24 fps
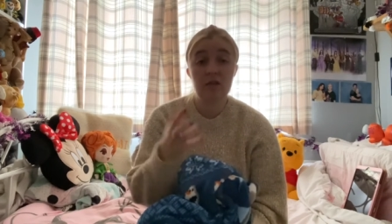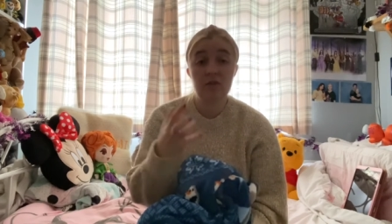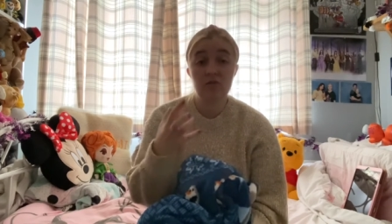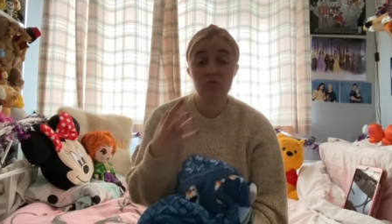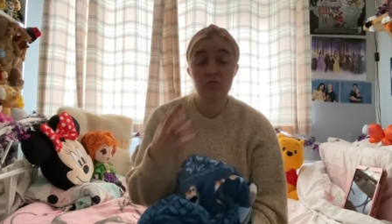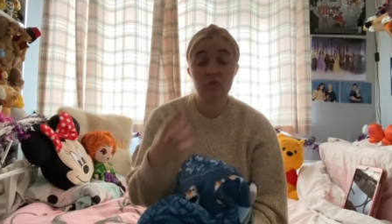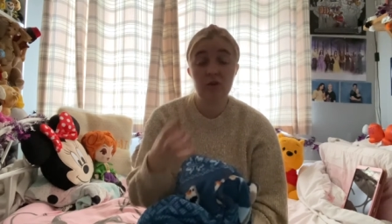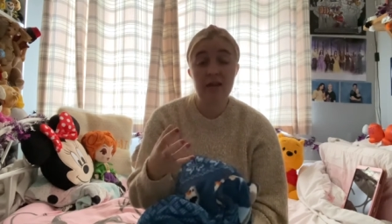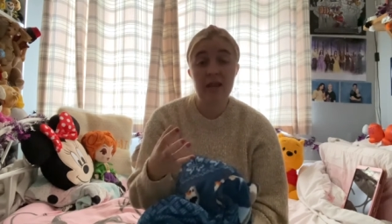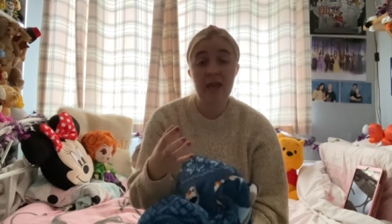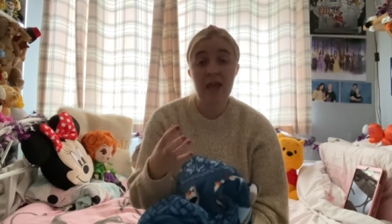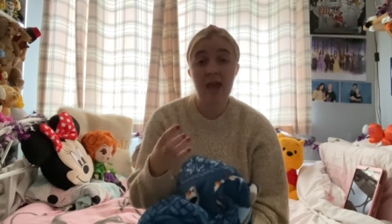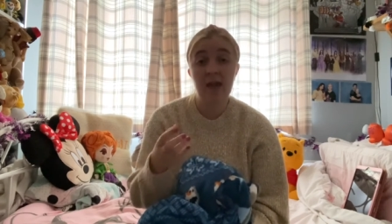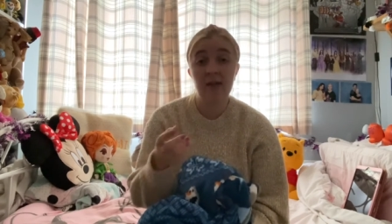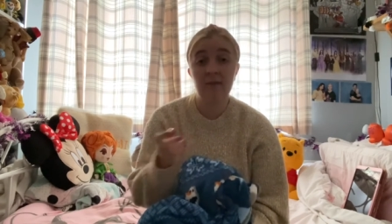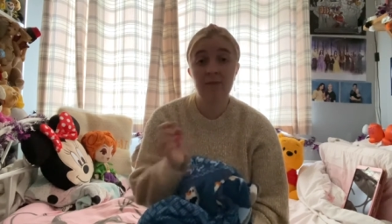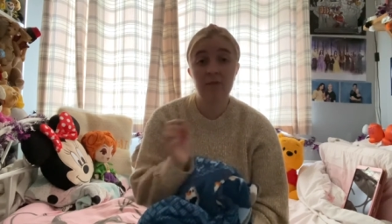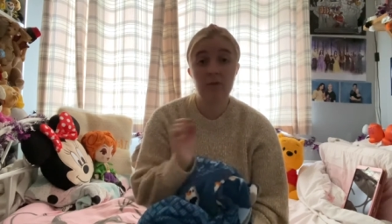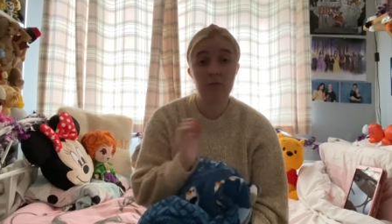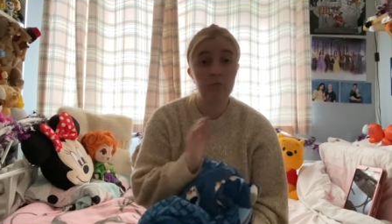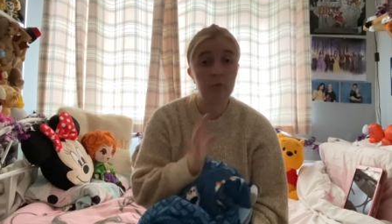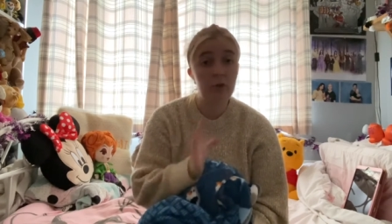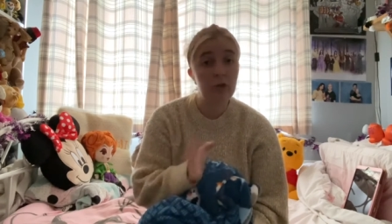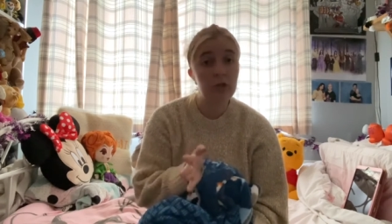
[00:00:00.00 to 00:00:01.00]
It's really
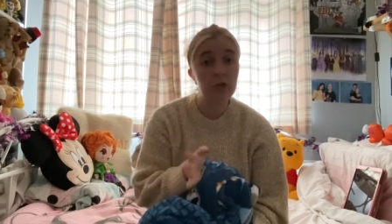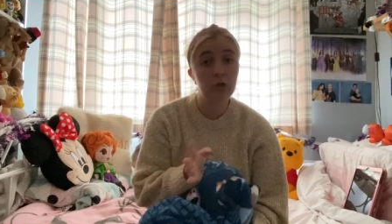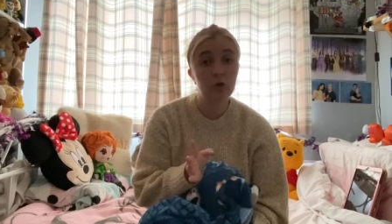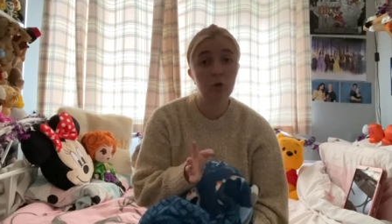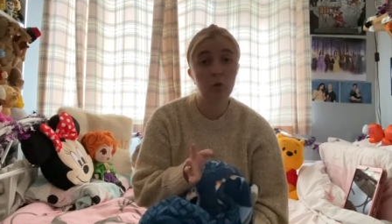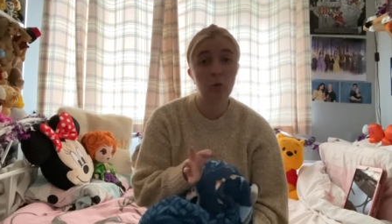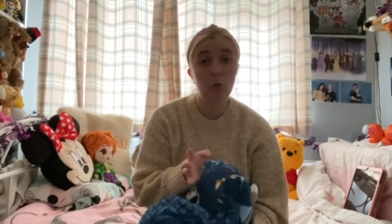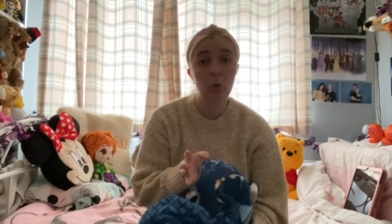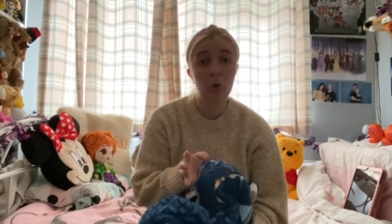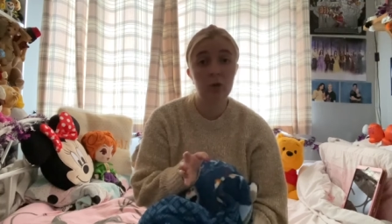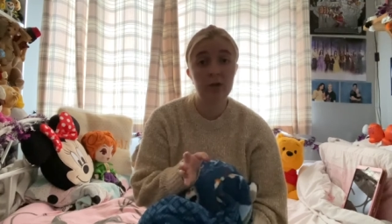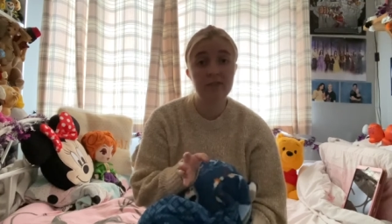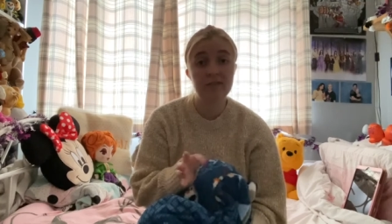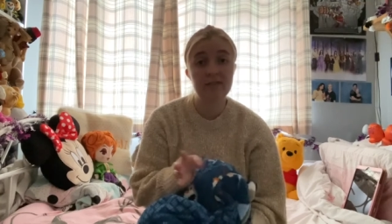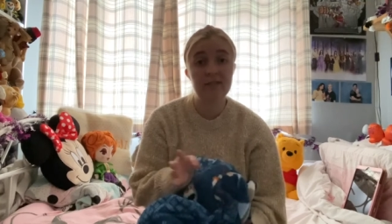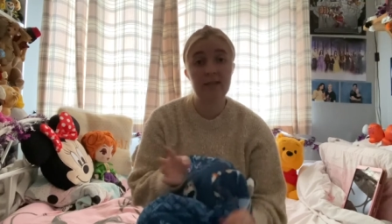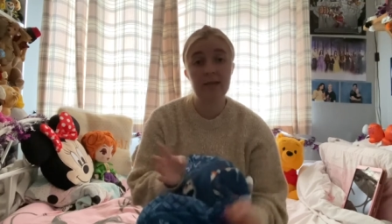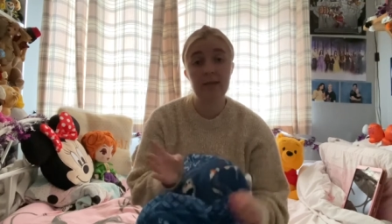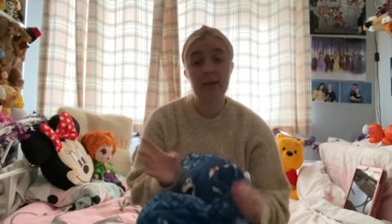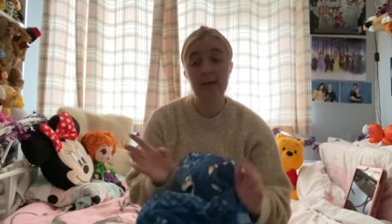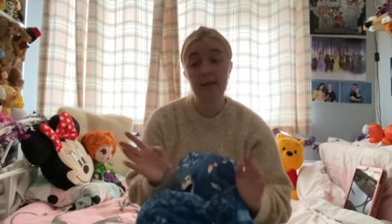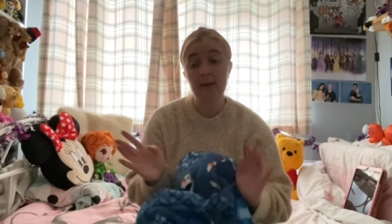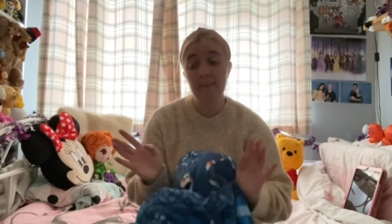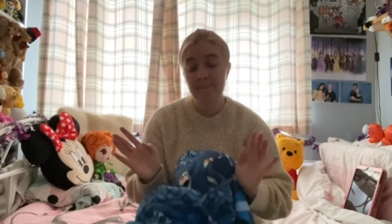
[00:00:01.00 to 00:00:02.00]
heavy, really good
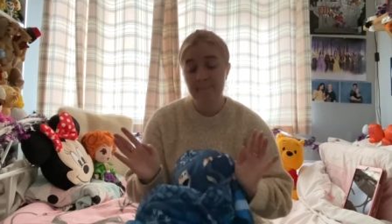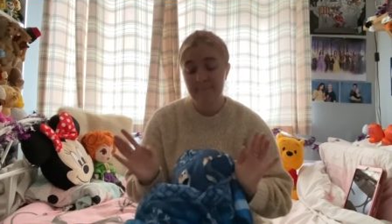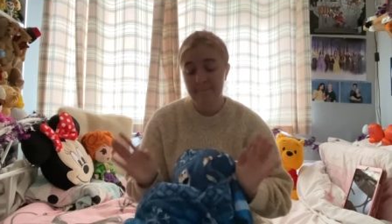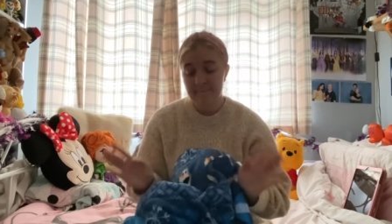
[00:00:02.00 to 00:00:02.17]
quality.